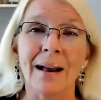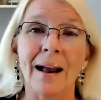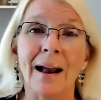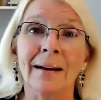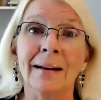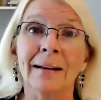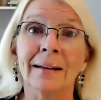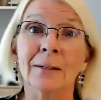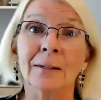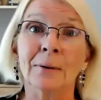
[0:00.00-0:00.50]

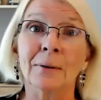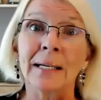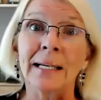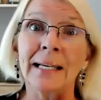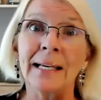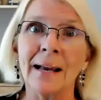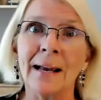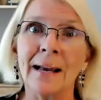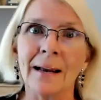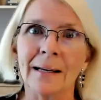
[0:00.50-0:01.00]
And it
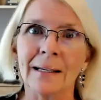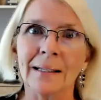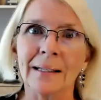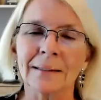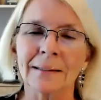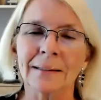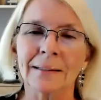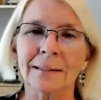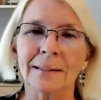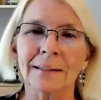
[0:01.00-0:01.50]

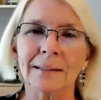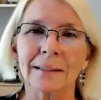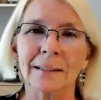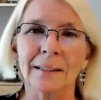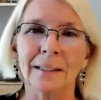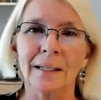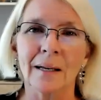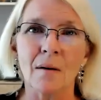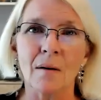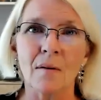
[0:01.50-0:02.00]
creates
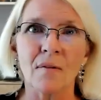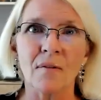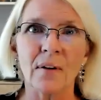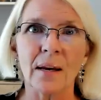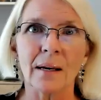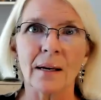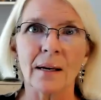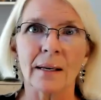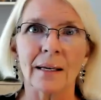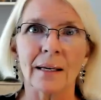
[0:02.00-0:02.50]

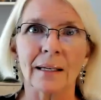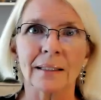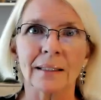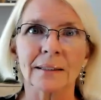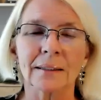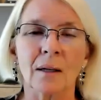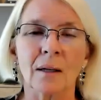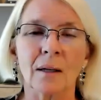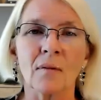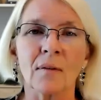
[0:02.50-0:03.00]

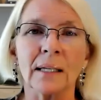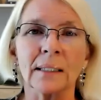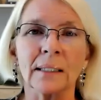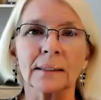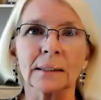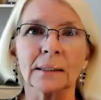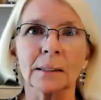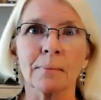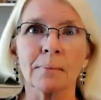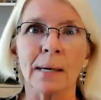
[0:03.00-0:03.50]
feelings of
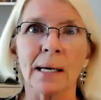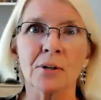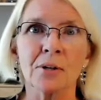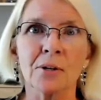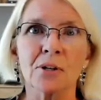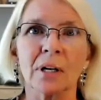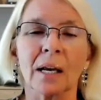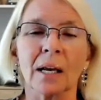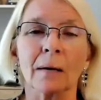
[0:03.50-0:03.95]
anticipation,